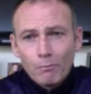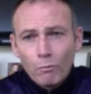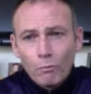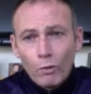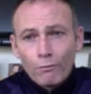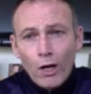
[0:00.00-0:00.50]

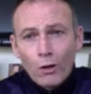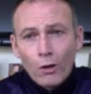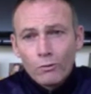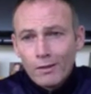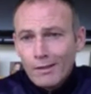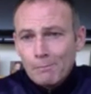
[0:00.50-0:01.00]
We've
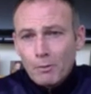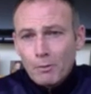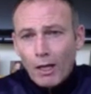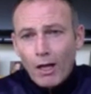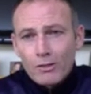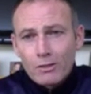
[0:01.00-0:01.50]
known
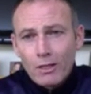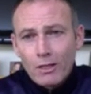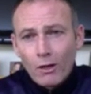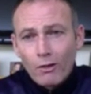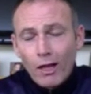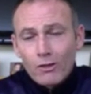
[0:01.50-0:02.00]
the
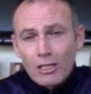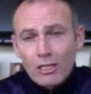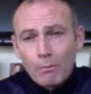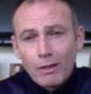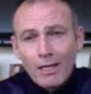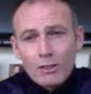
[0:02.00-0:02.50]
last
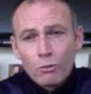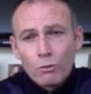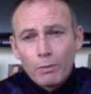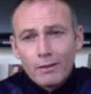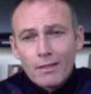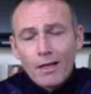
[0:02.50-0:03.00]
couple of years we've
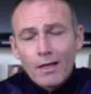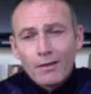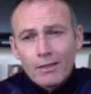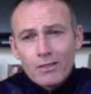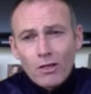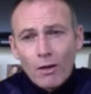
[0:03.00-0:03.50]
been done at
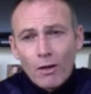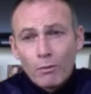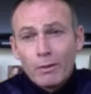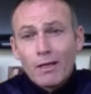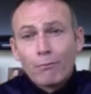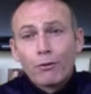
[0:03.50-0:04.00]
this time. We've
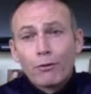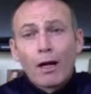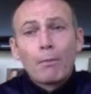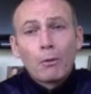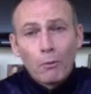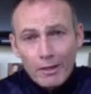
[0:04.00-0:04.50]
been done for a
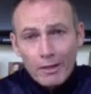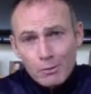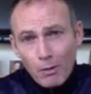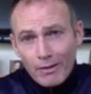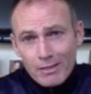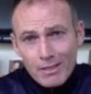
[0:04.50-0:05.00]
couple of
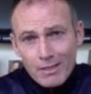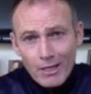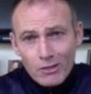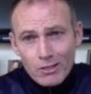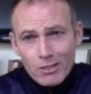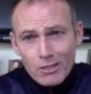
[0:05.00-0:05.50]
weeks by this
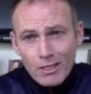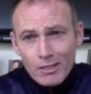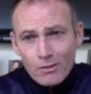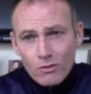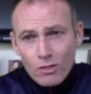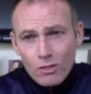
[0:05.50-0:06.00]
stage of the
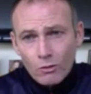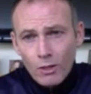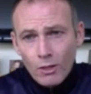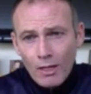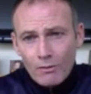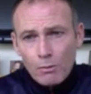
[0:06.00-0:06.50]
season. So
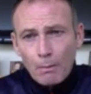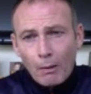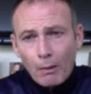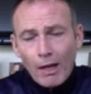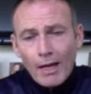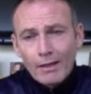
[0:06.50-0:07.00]
to be
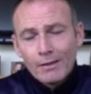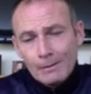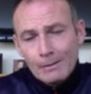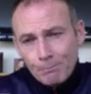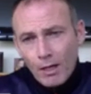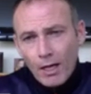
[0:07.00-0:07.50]
playing,
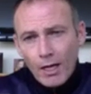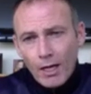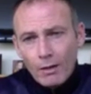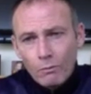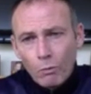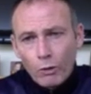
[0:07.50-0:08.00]

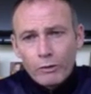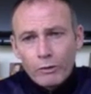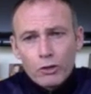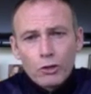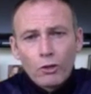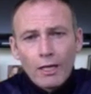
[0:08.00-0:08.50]
we want to
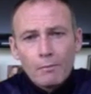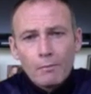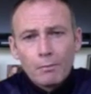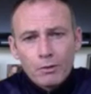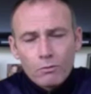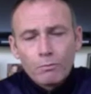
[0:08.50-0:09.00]
enjoy it,
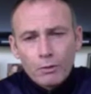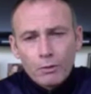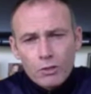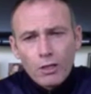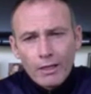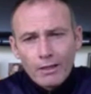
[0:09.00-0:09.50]
but
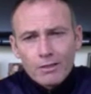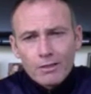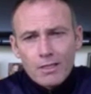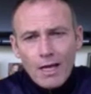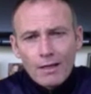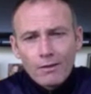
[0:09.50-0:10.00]
certainly
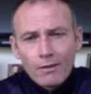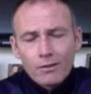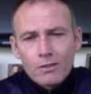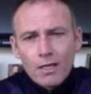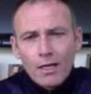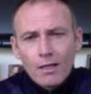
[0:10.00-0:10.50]
understand
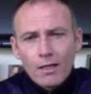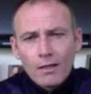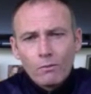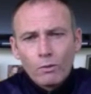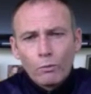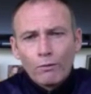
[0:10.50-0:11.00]

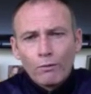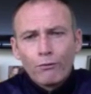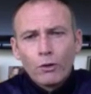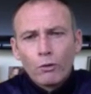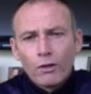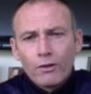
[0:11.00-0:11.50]
that we
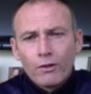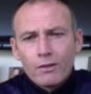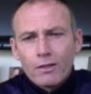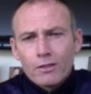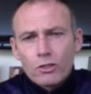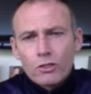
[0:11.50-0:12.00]
feel
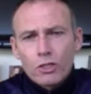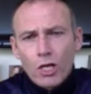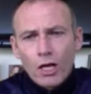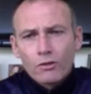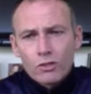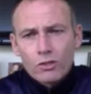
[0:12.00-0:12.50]
that there's a
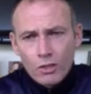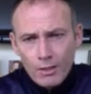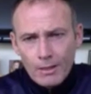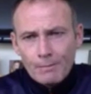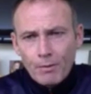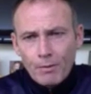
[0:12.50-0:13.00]

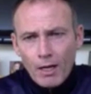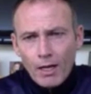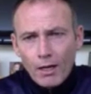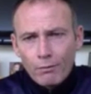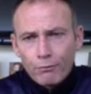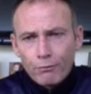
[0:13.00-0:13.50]
chance
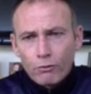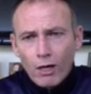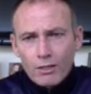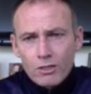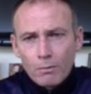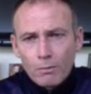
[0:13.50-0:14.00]
for
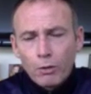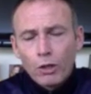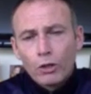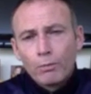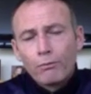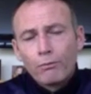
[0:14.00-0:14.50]
us to put a
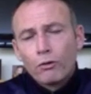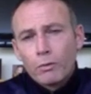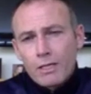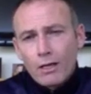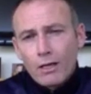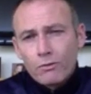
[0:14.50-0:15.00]
good
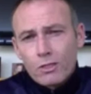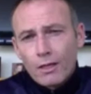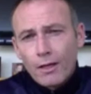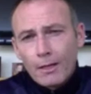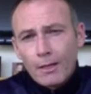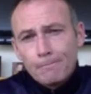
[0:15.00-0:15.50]
performance out on
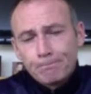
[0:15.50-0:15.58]
Sunday.